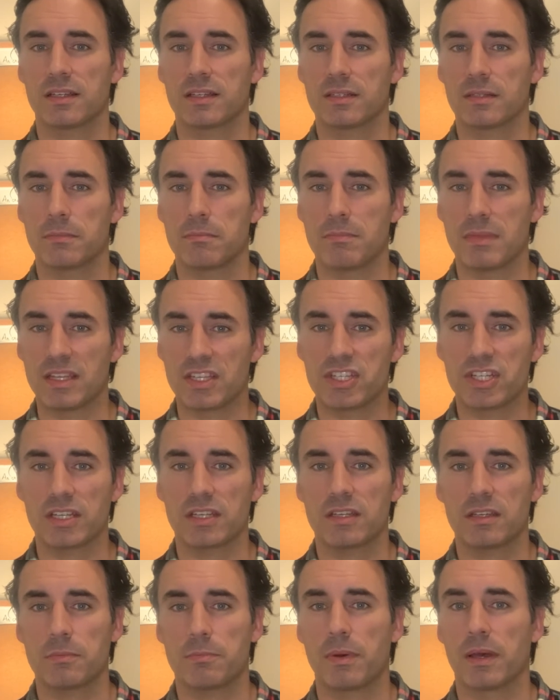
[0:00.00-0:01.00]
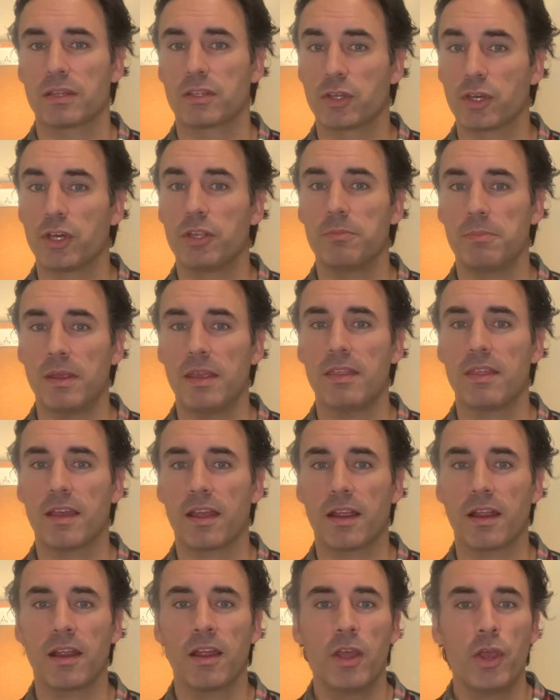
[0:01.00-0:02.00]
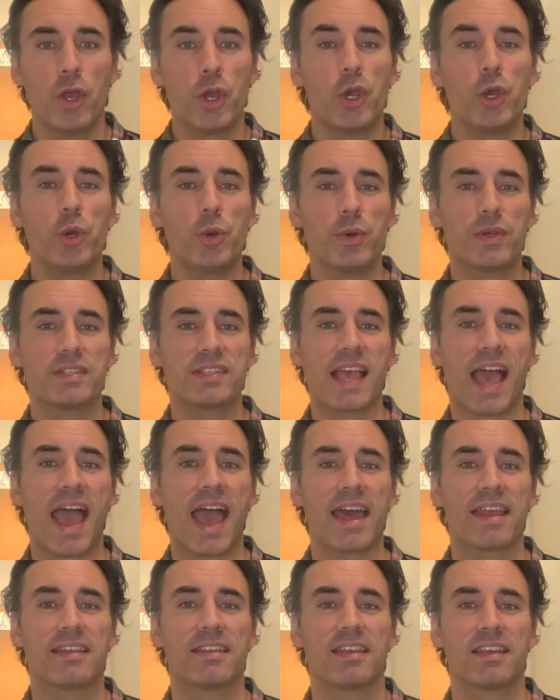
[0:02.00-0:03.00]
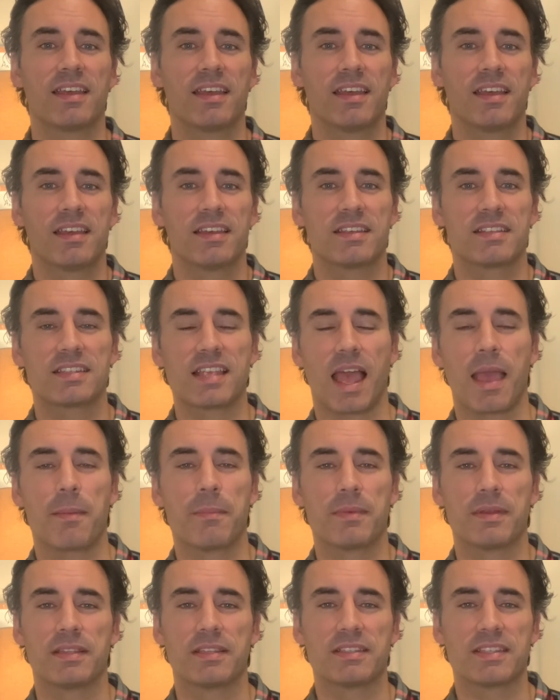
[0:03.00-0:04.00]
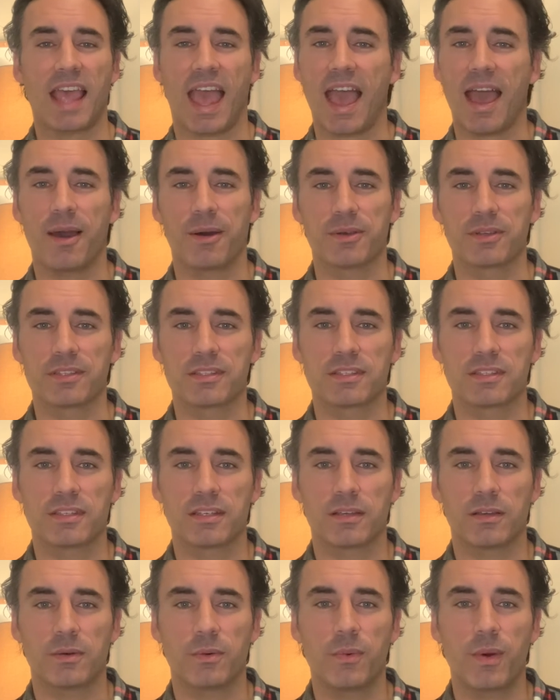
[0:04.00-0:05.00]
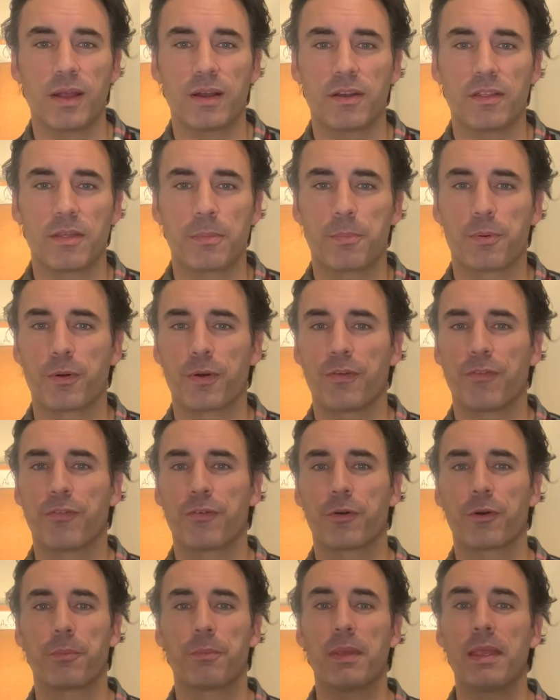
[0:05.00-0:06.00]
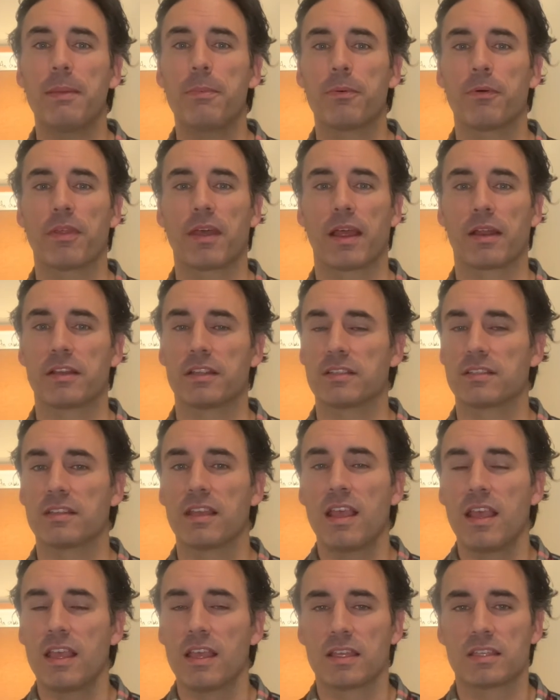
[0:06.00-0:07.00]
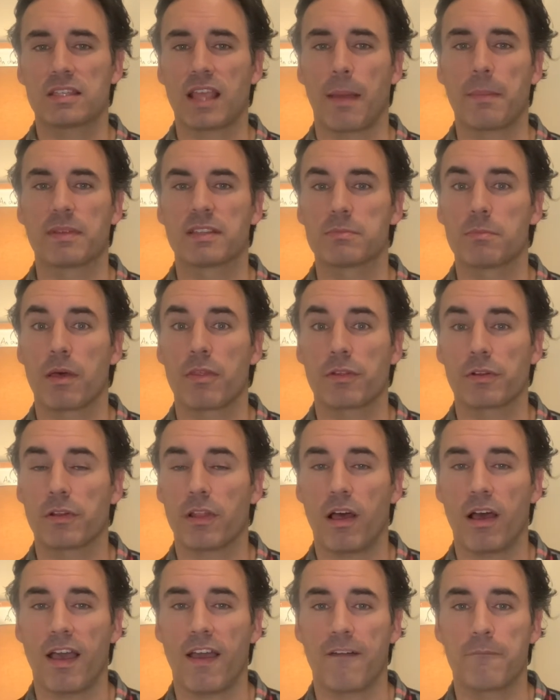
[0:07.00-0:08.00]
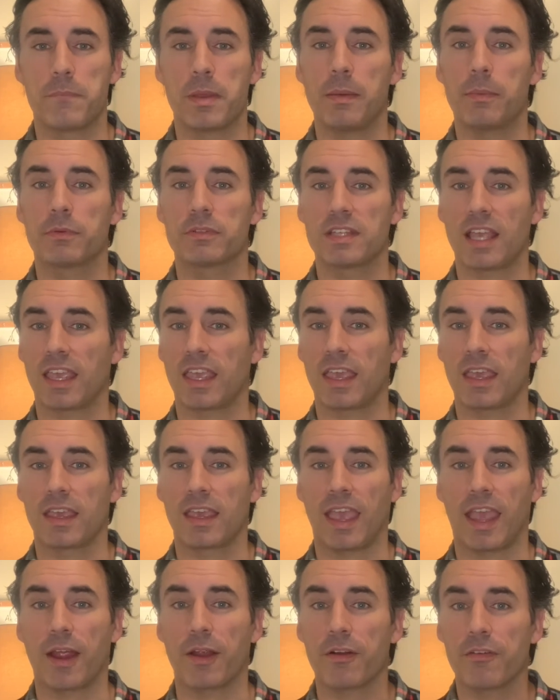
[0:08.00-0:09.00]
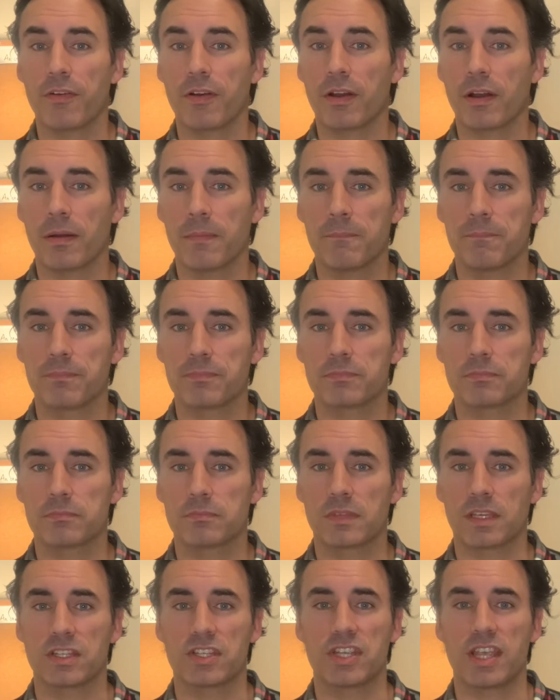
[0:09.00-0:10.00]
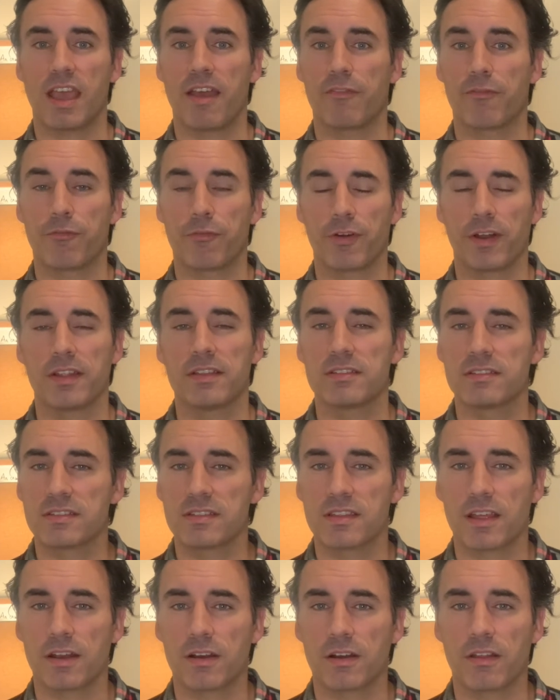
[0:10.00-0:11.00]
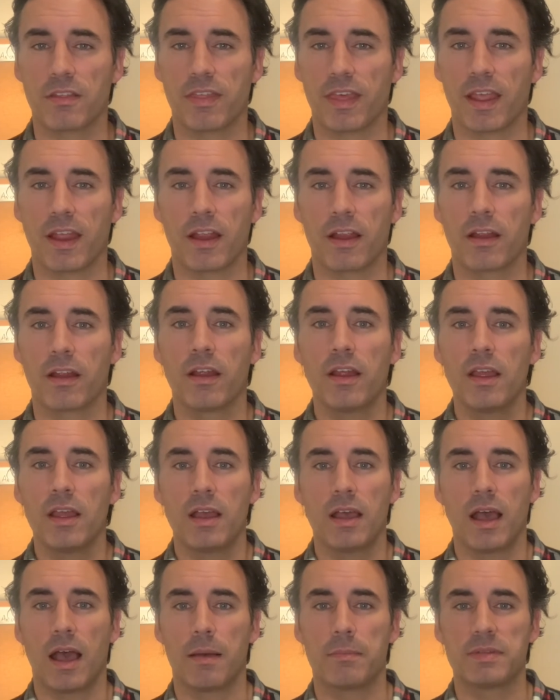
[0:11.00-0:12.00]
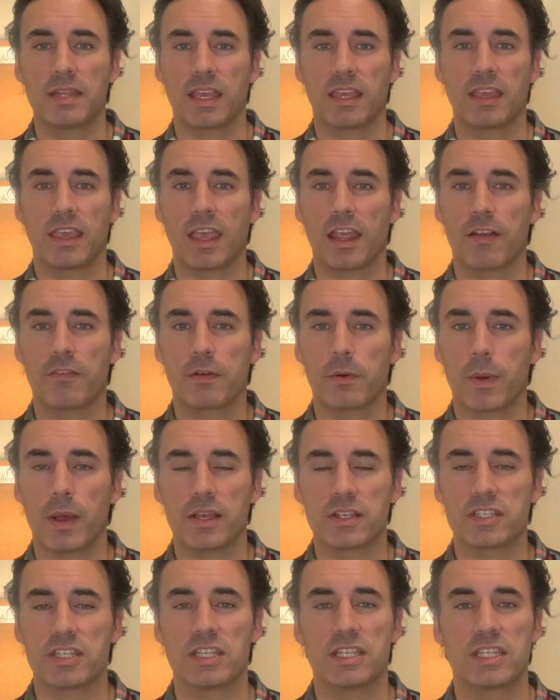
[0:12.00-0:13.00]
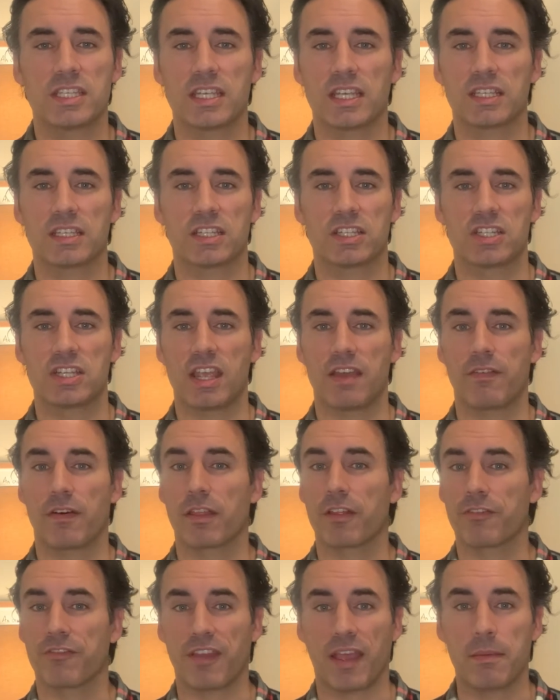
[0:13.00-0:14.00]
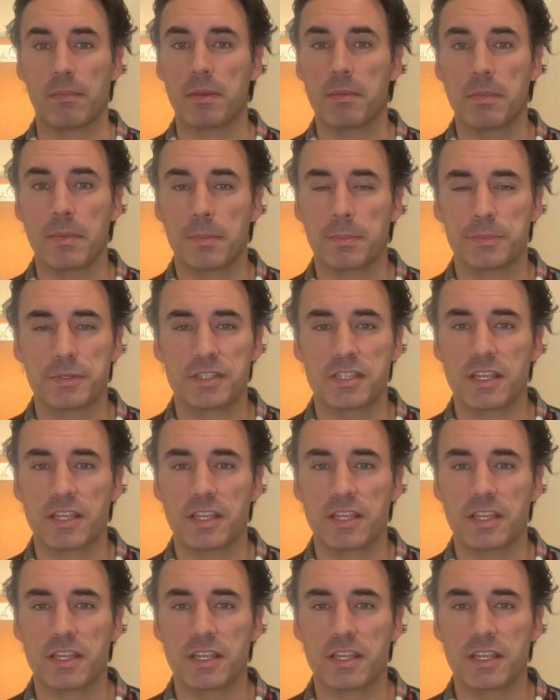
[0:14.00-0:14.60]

mentioned but could be there. Who is at Simon's house? What are the peripheral people there? Does Simon's mother-in-law have people taking care of her? Does she have friends that are there taking care of her while she's sick? Does she have other family members that